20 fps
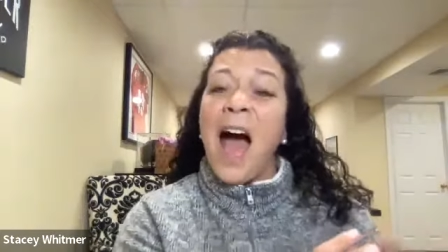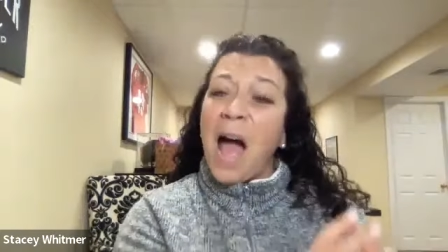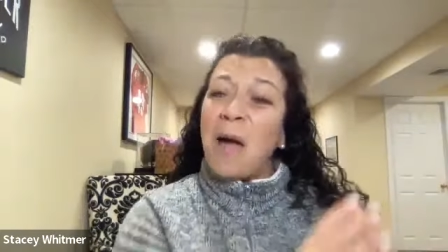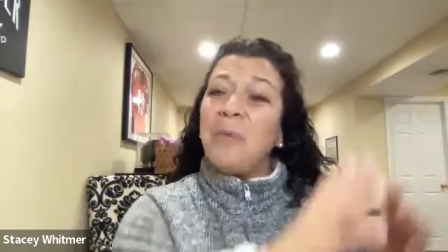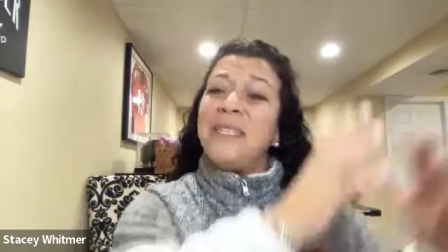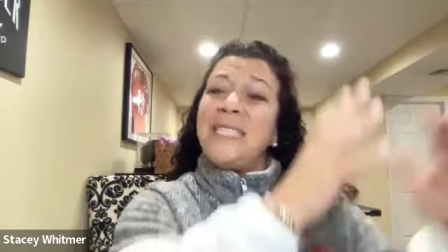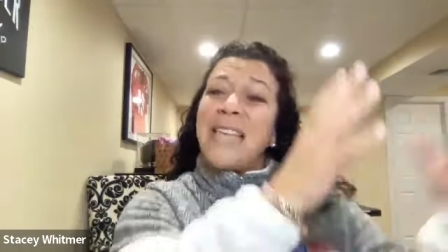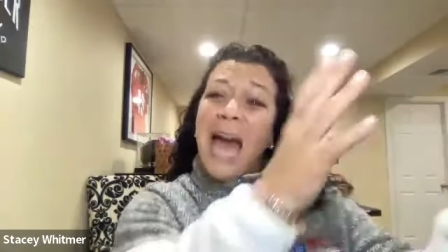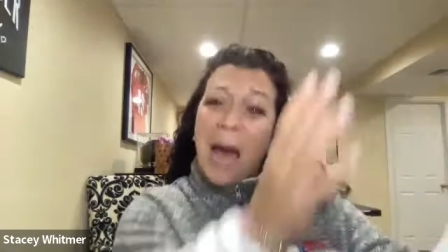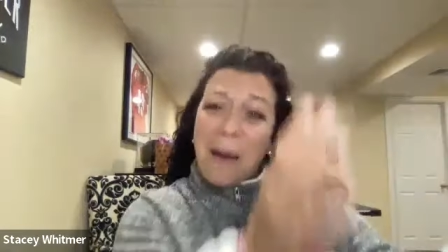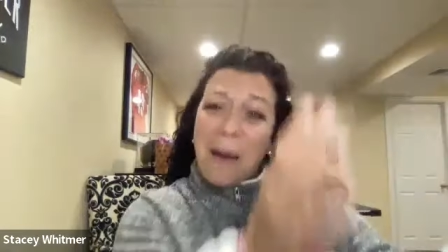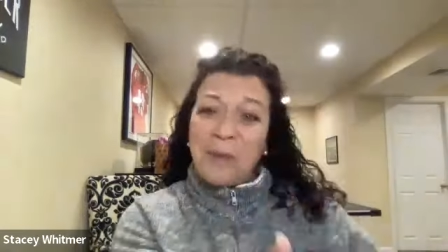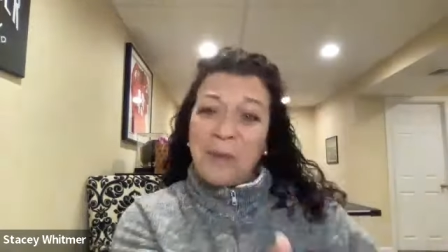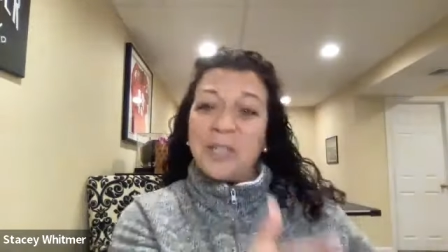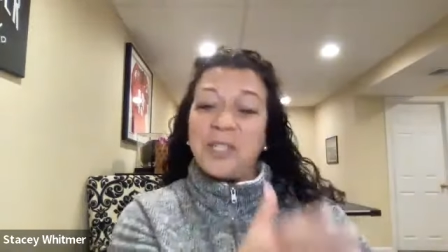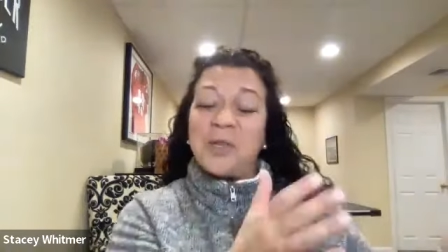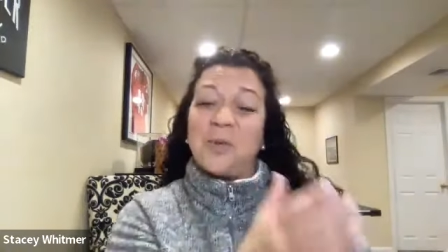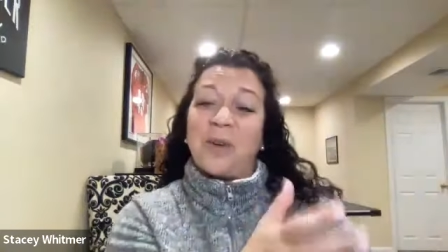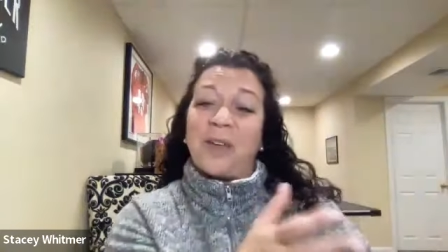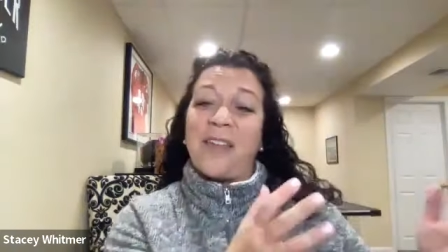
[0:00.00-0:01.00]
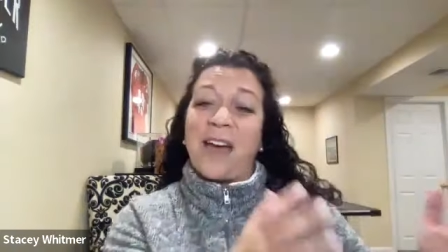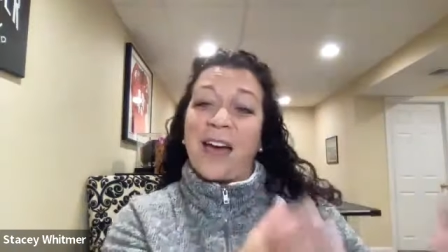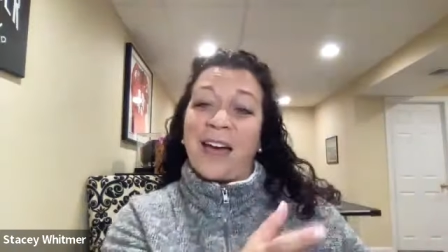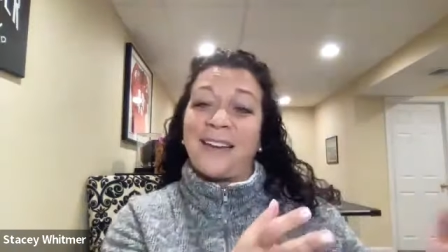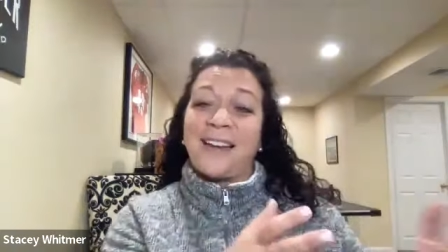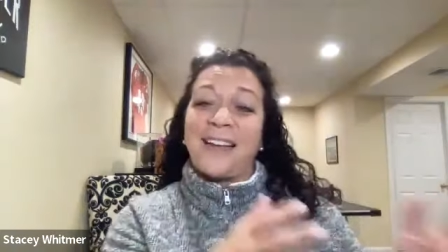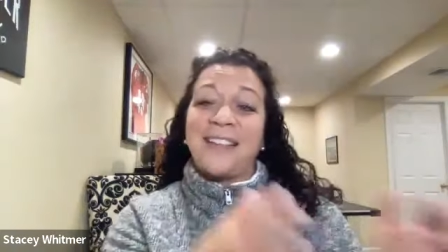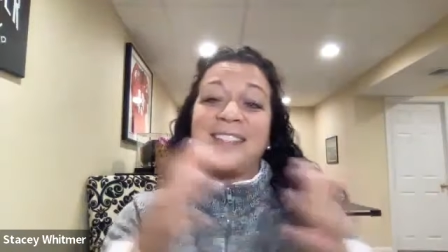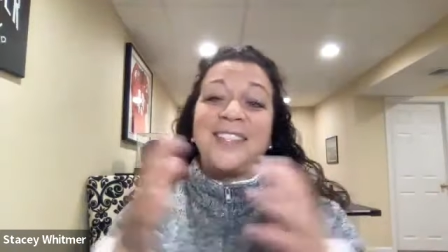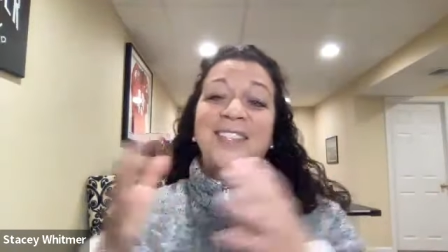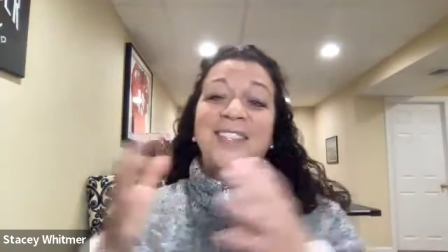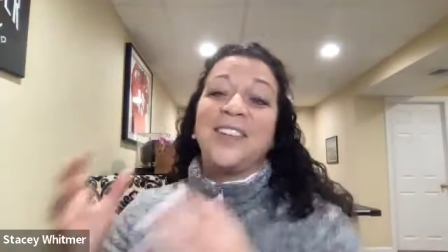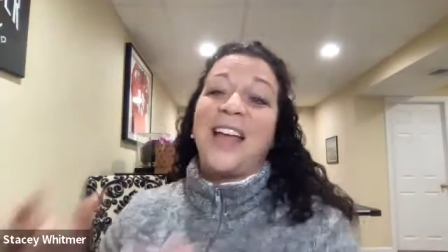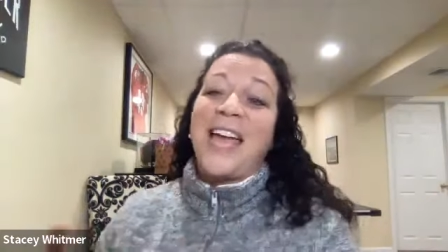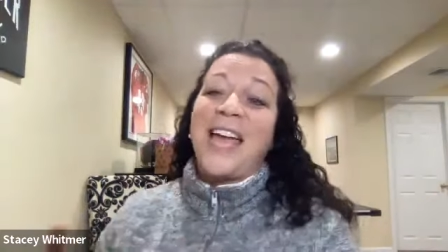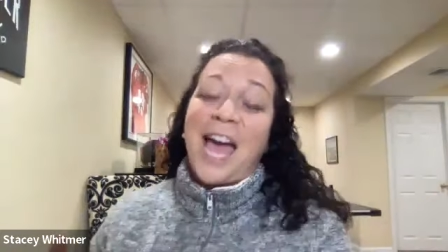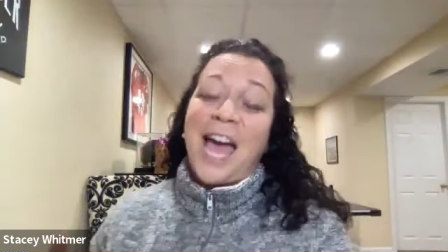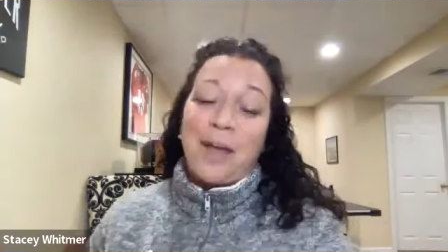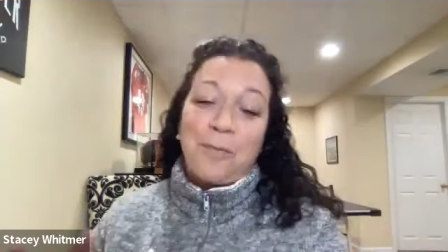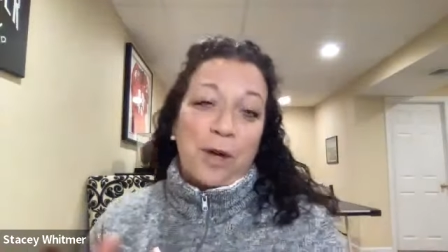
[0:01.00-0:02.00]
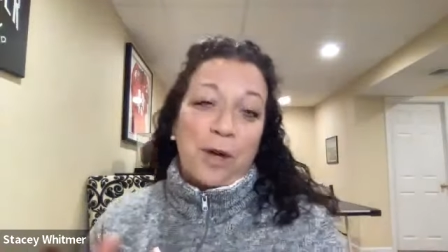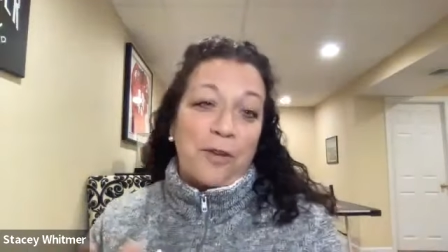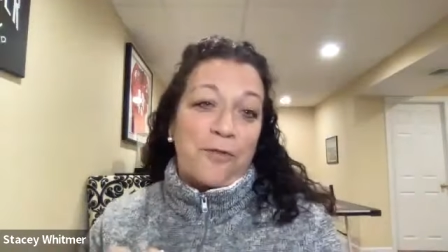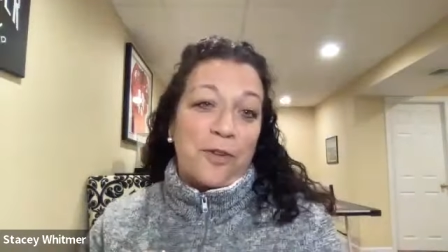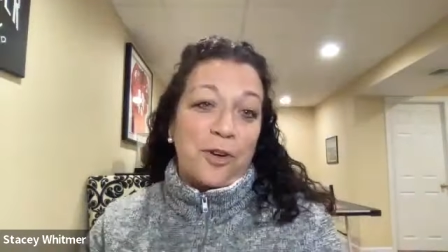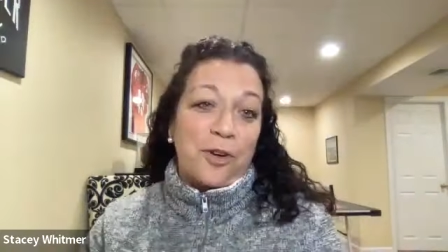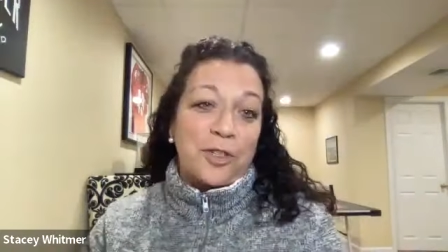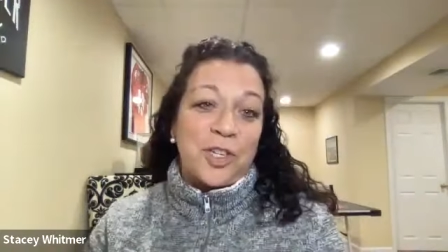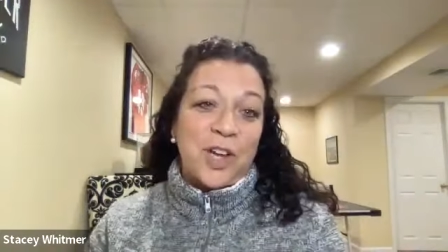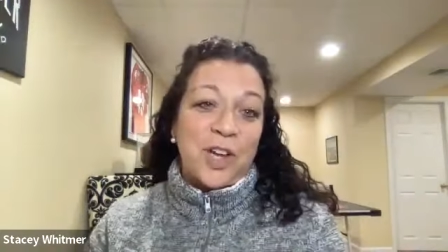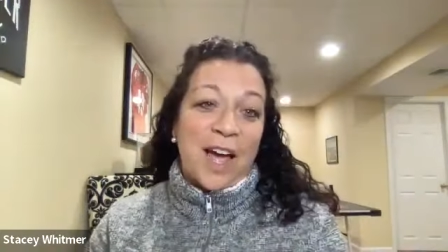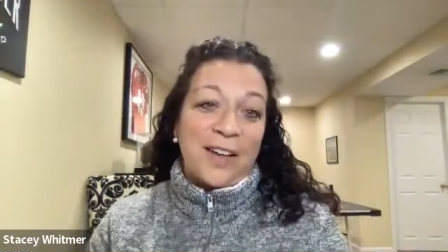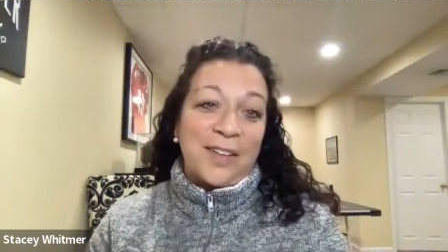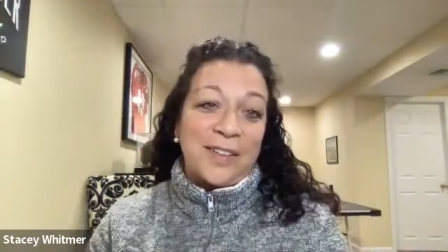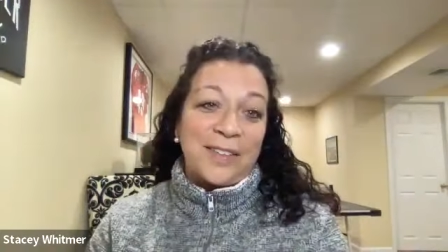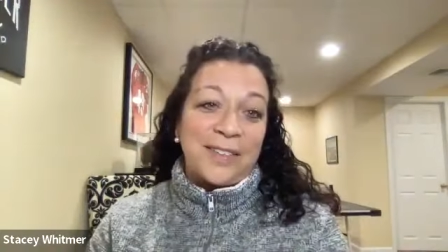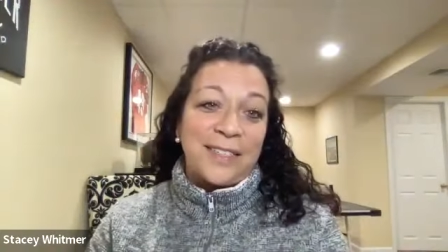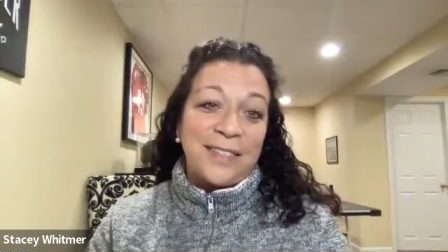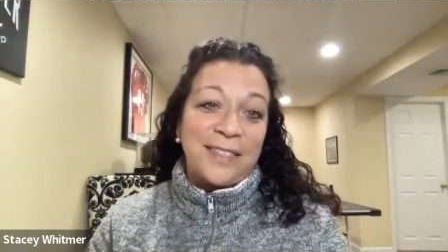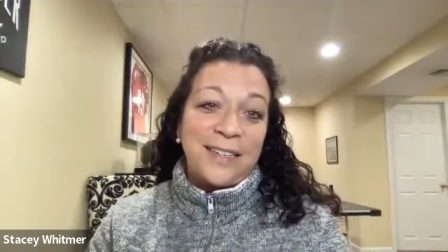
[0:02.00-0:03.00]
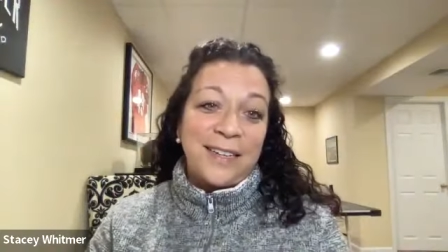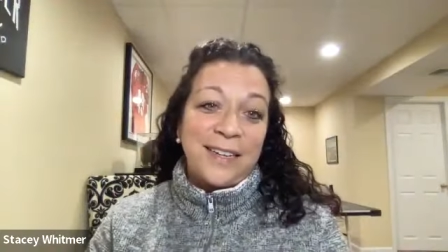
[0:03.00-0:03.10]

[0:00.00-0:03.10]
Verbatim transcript: I was happy doing that until I had my first child.